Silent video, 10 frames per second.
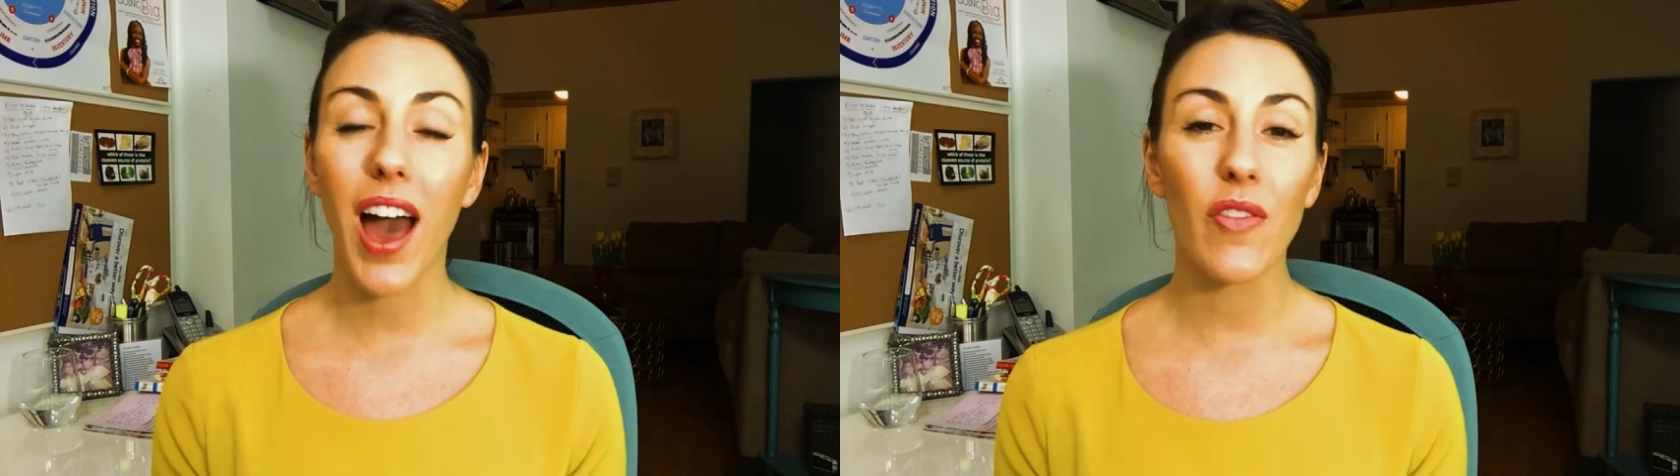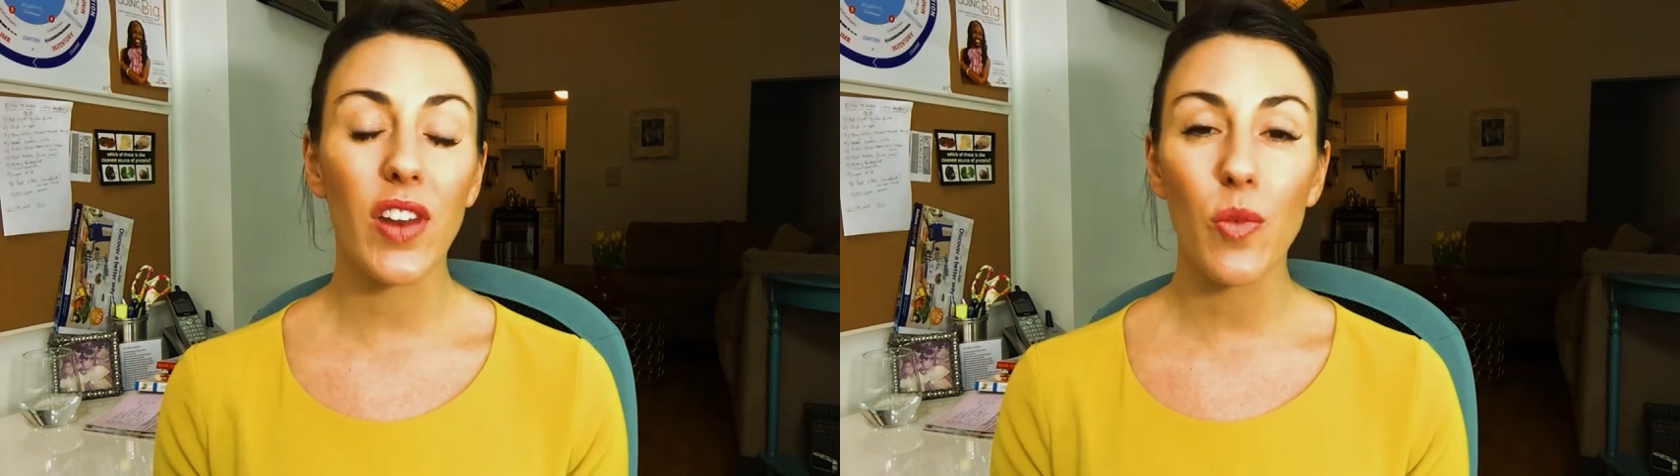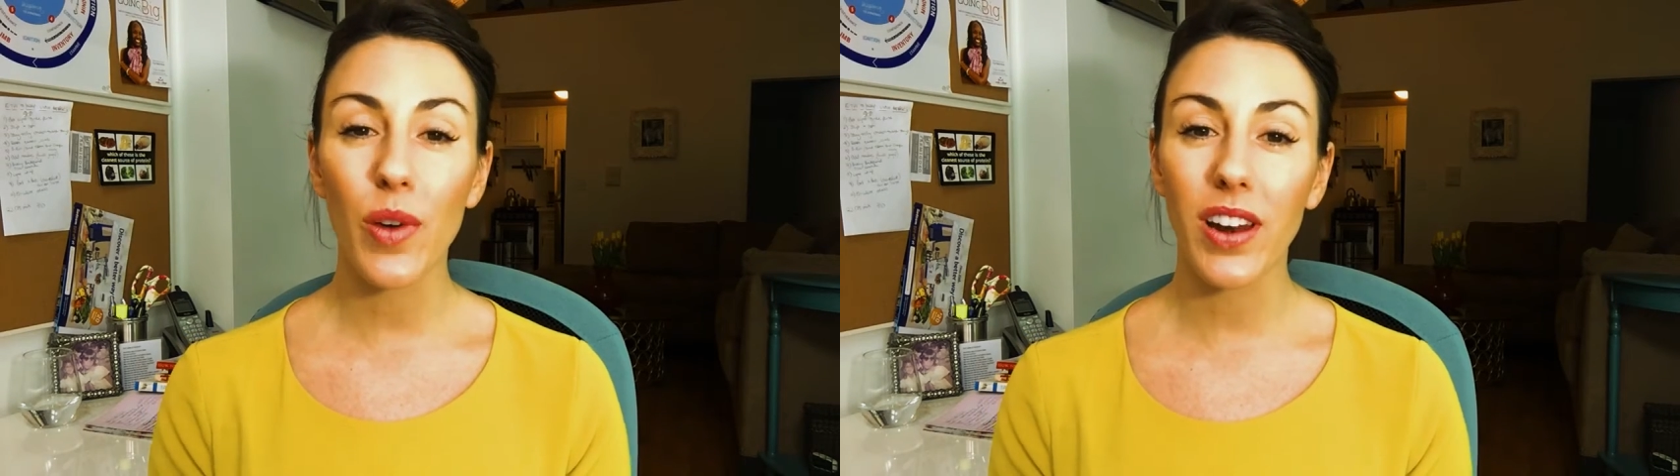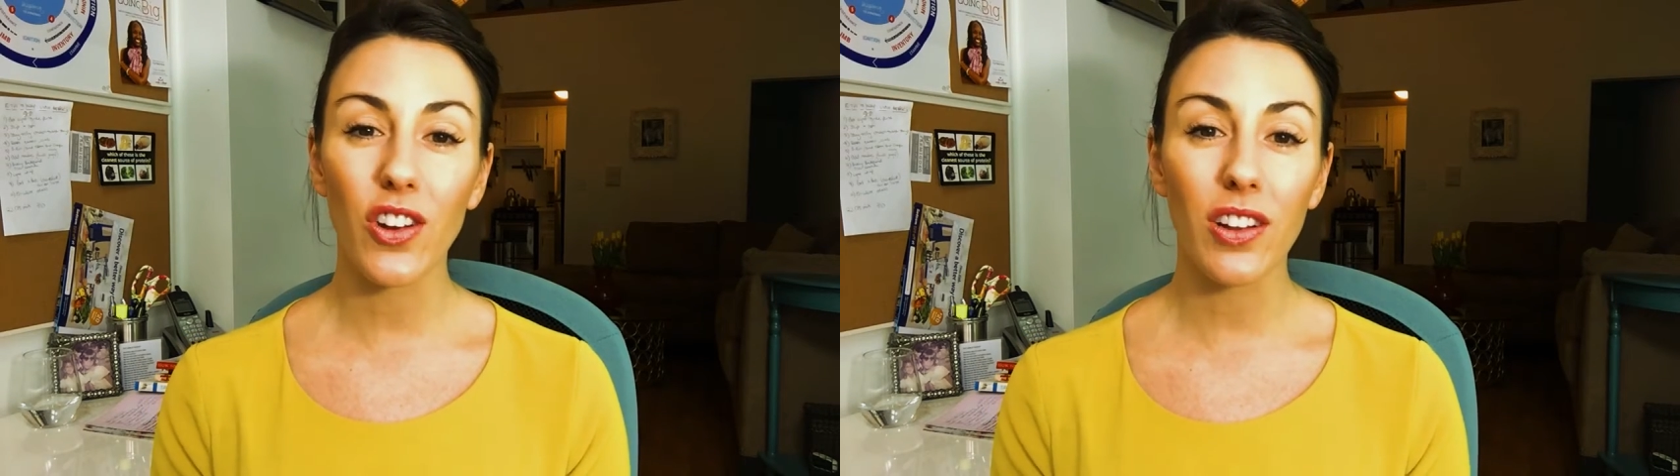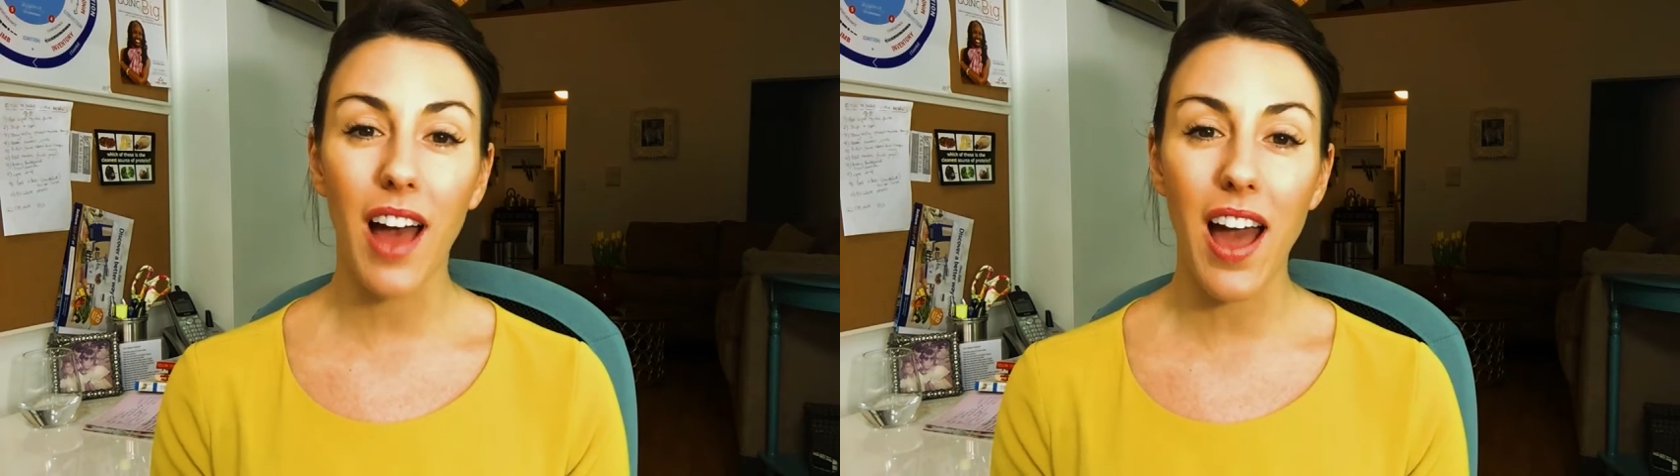have anyone in
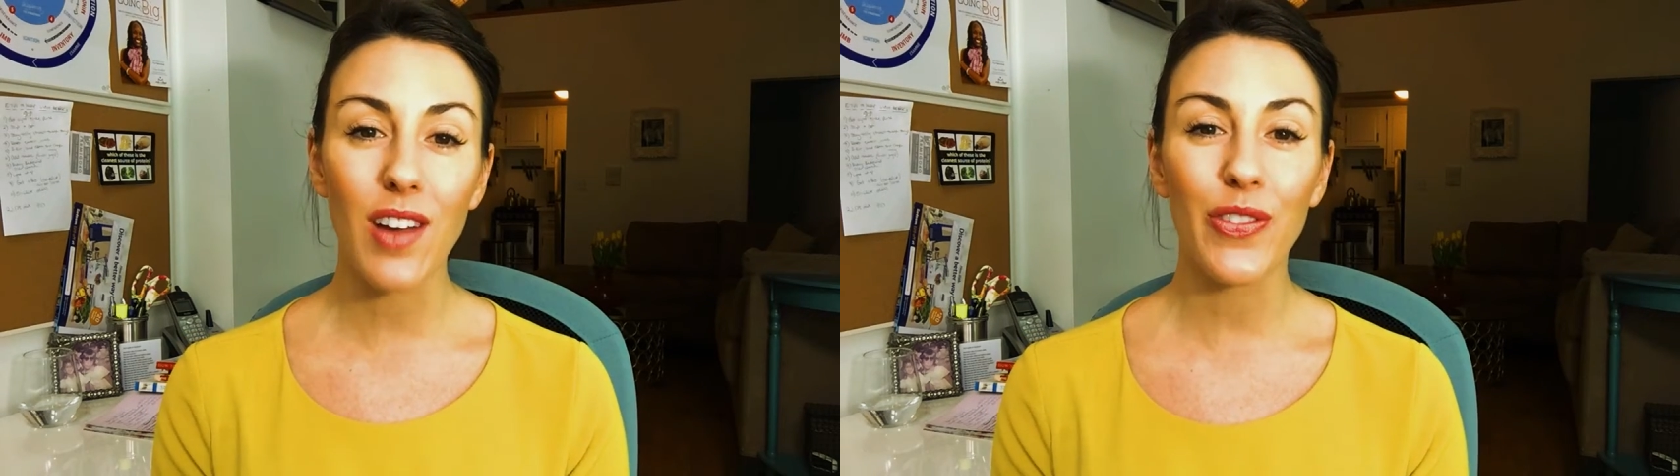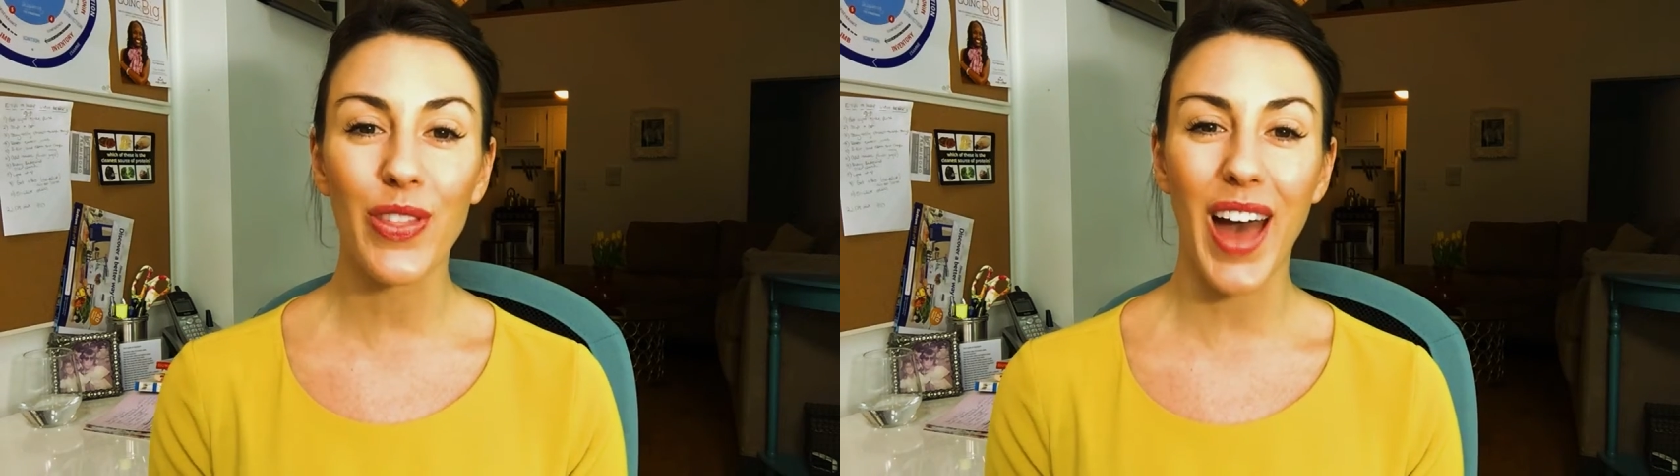your life